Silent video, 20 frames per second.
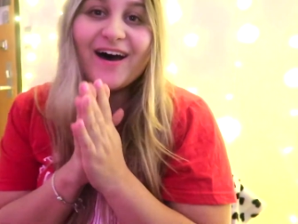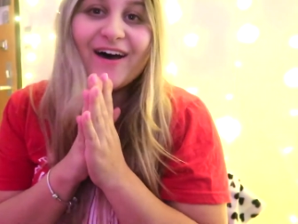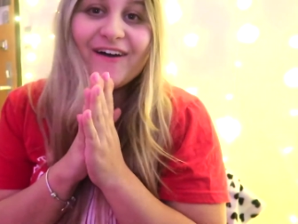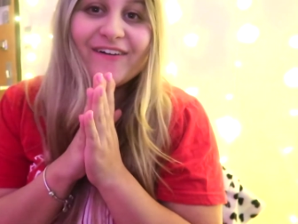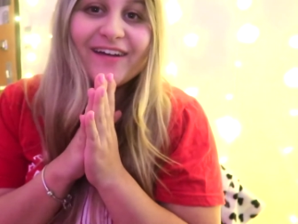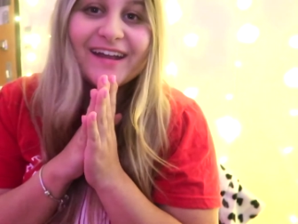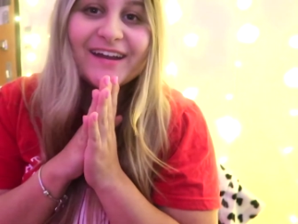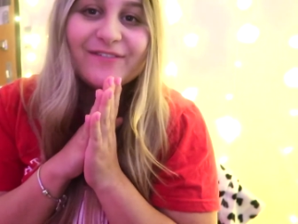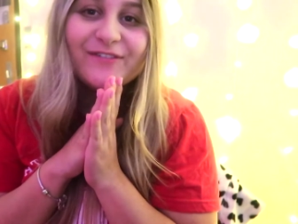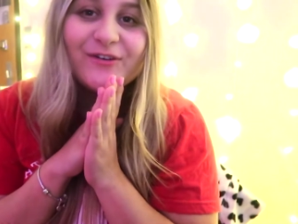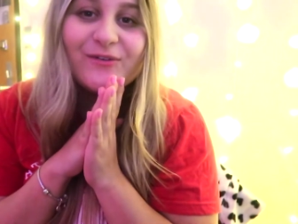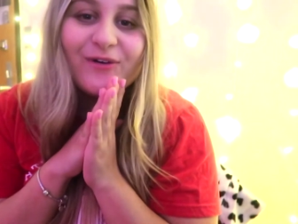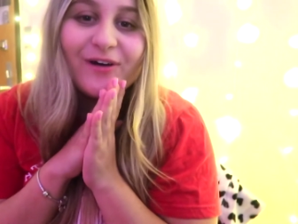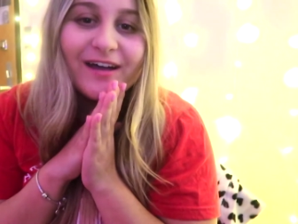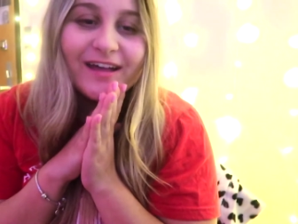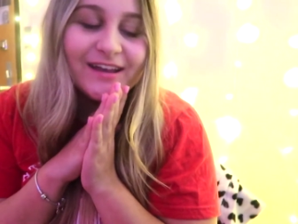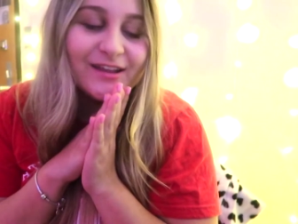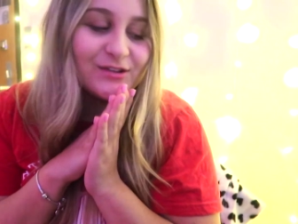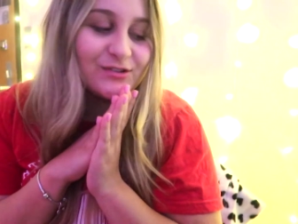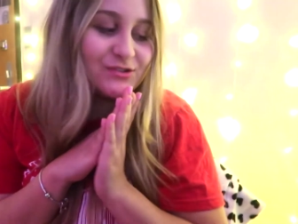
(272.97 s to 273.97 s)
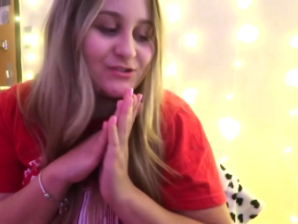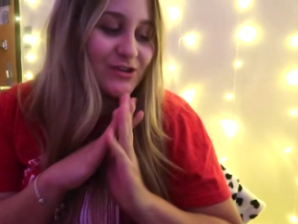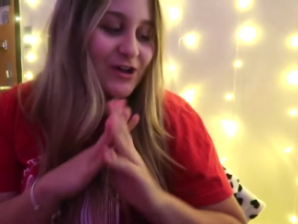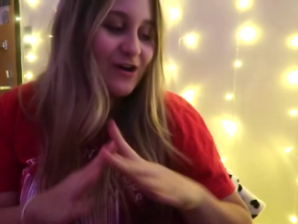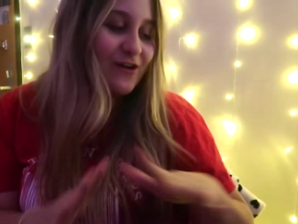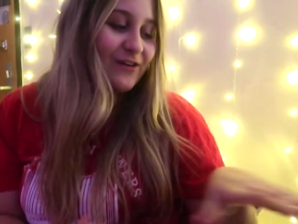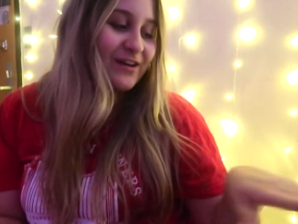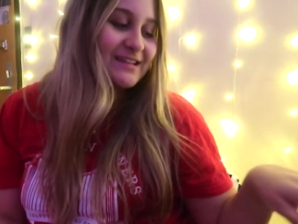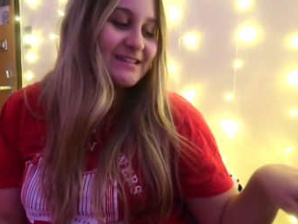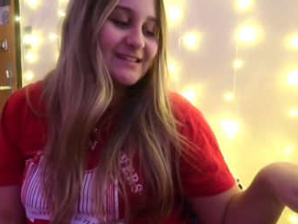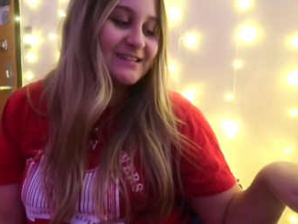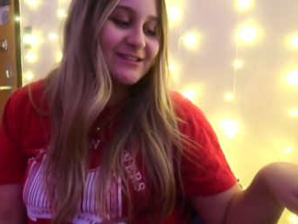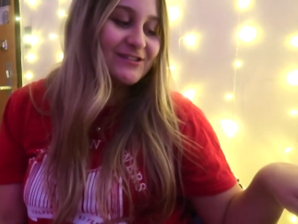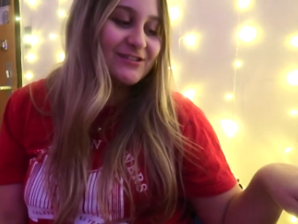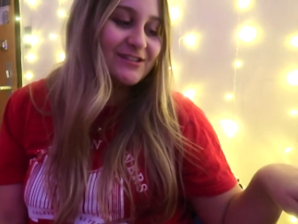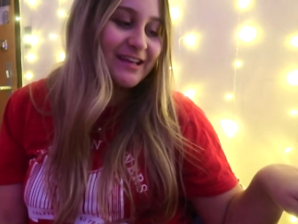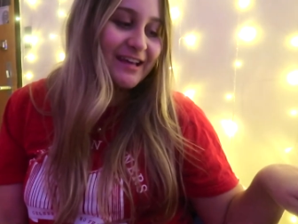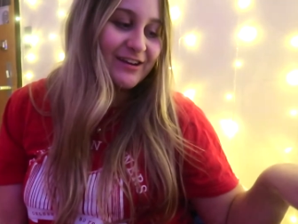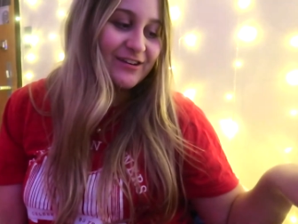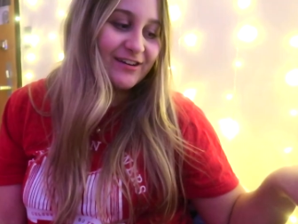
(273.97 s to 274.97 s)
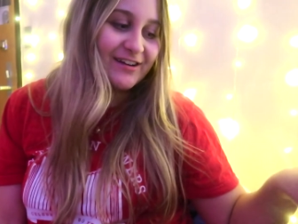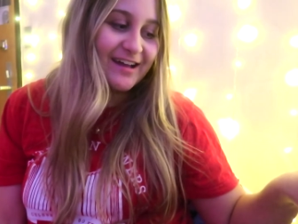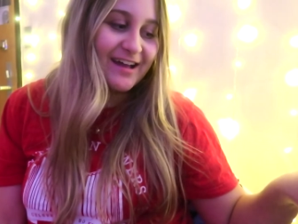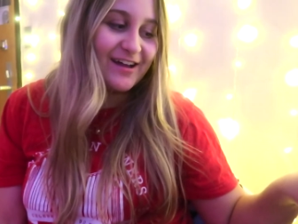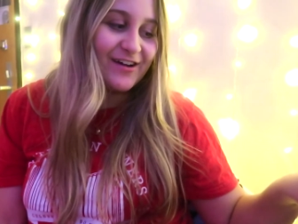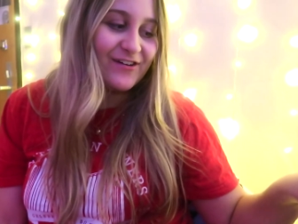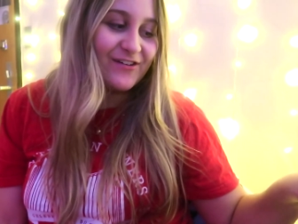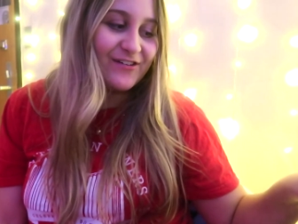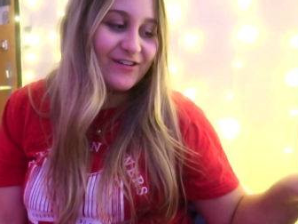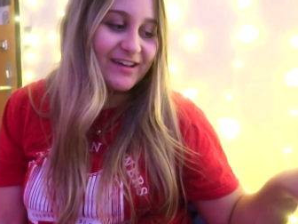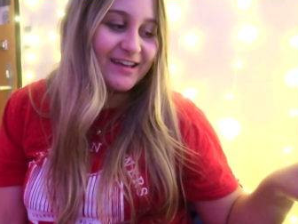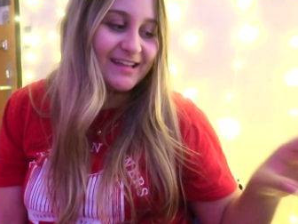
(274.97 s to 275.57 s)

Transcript: Alright everyone, so it's a little later now.